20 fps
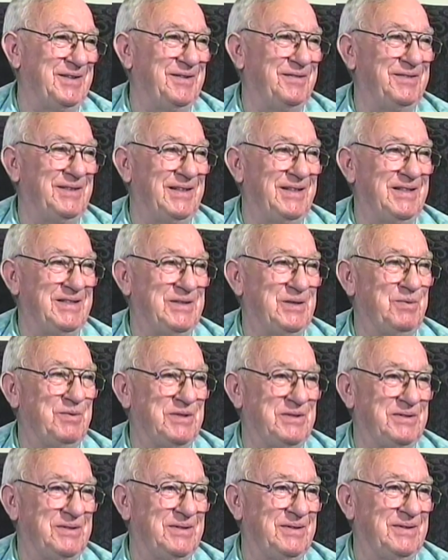of, yes. Mm -hmm. It mm-hmm.
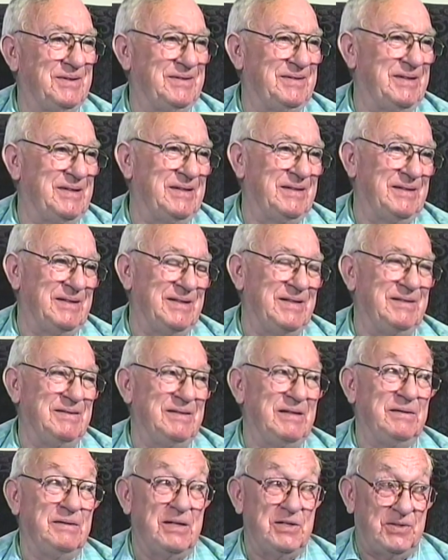was, uh, it,
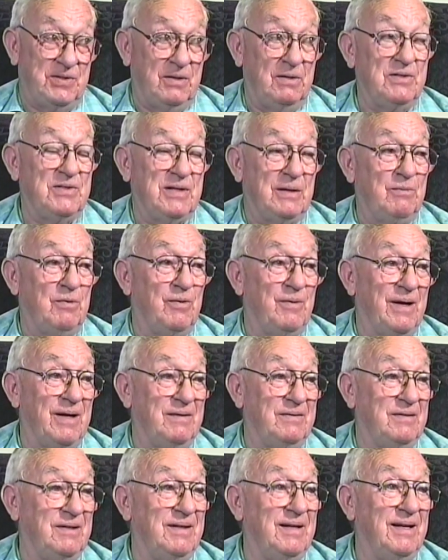and there's still some
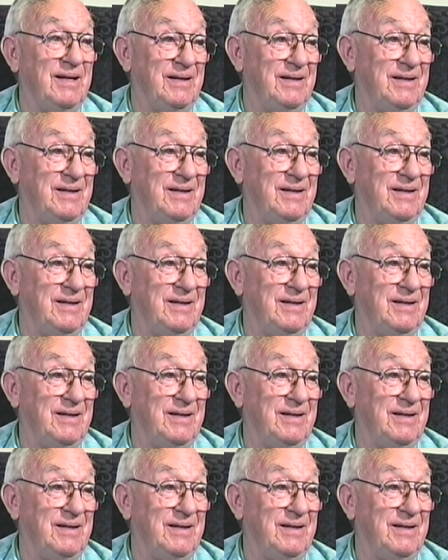around today.